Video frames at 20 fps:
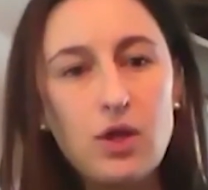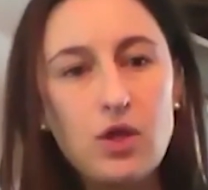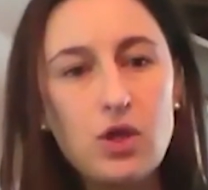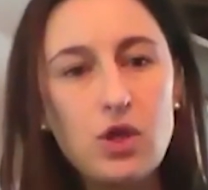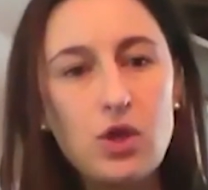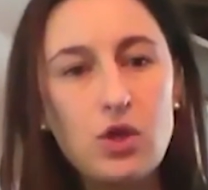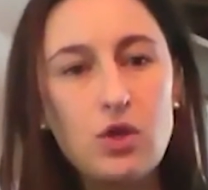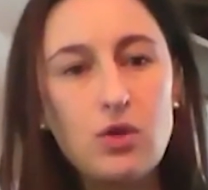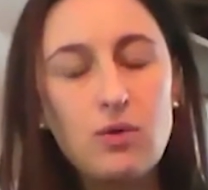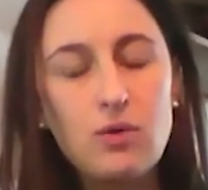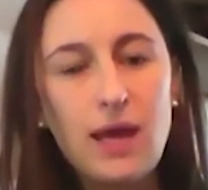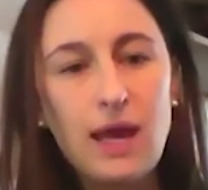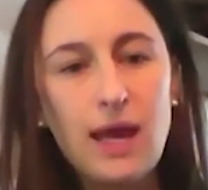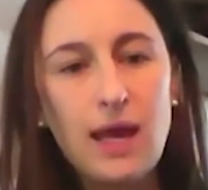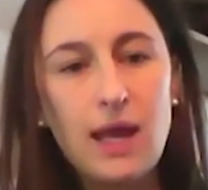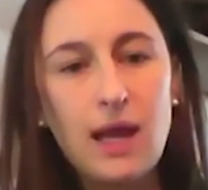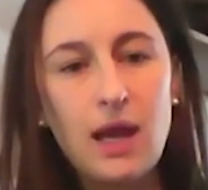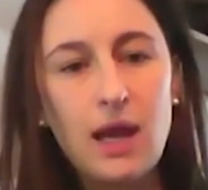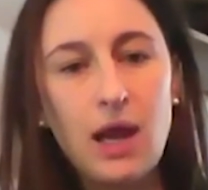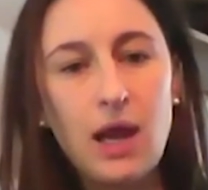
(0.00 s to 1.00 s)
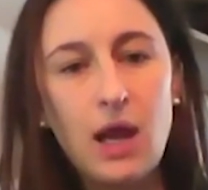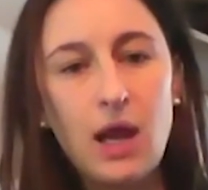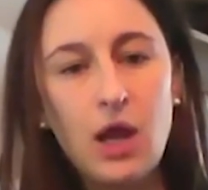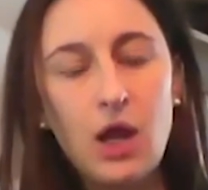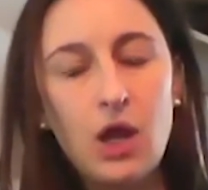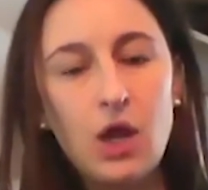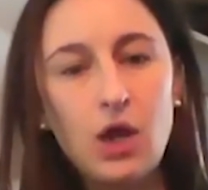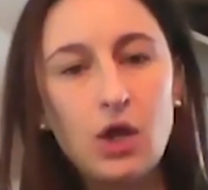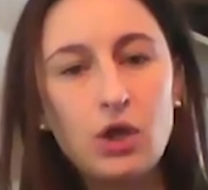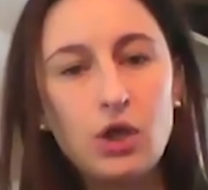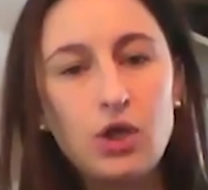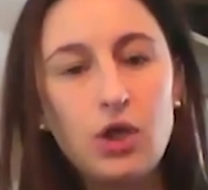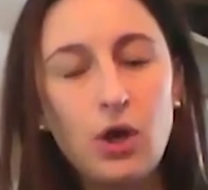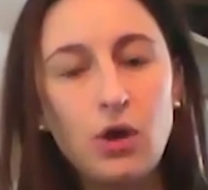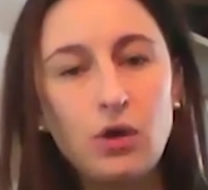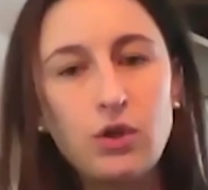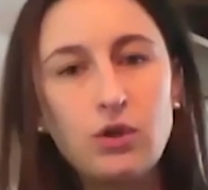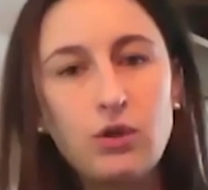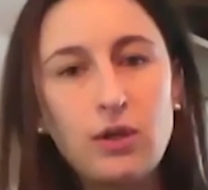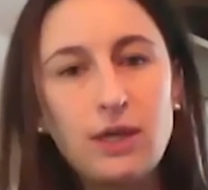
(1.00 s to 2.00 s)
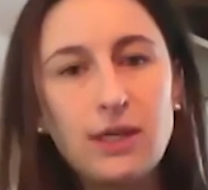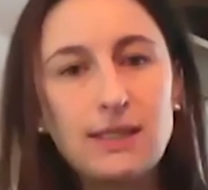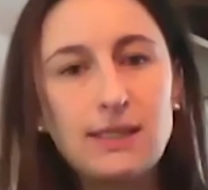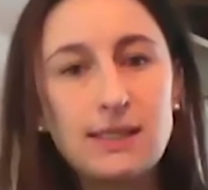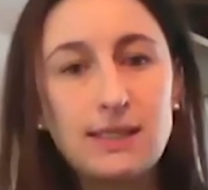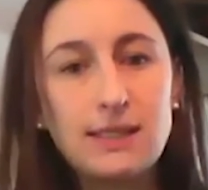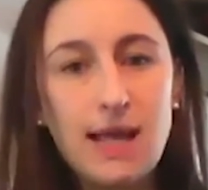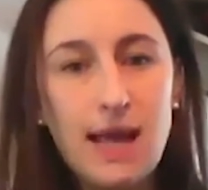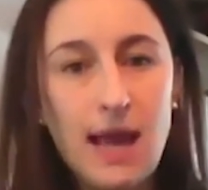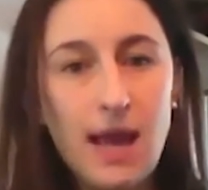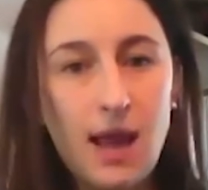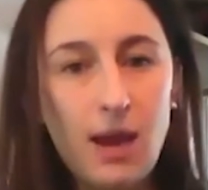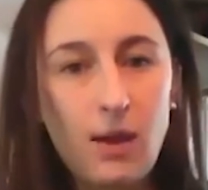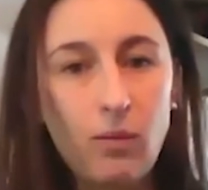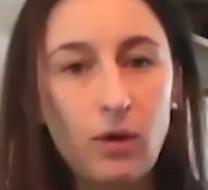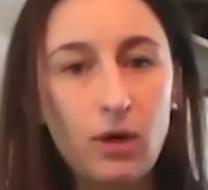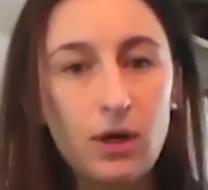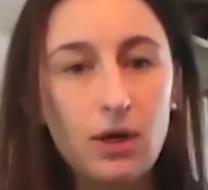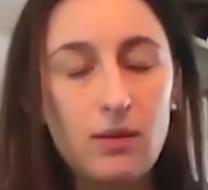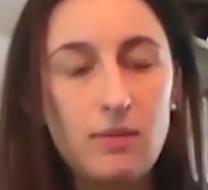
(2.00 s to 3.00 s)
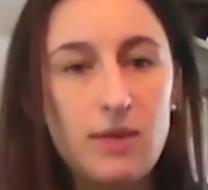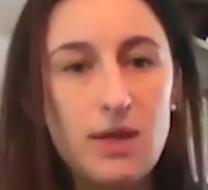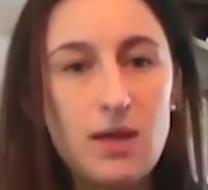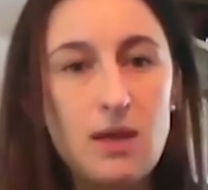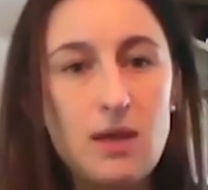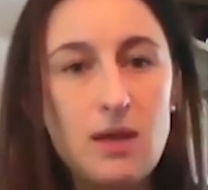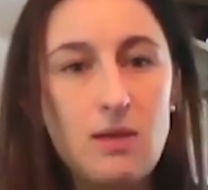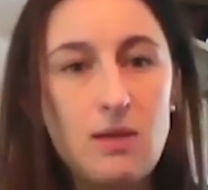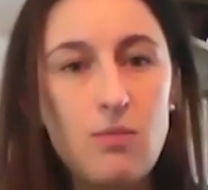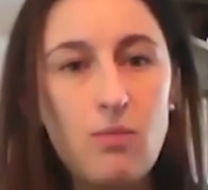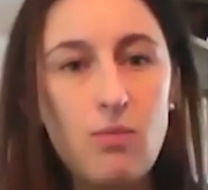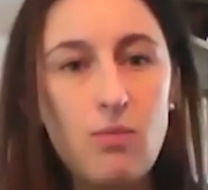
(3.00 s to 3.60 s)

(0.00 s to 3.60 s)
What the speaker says: you can say we're going to be.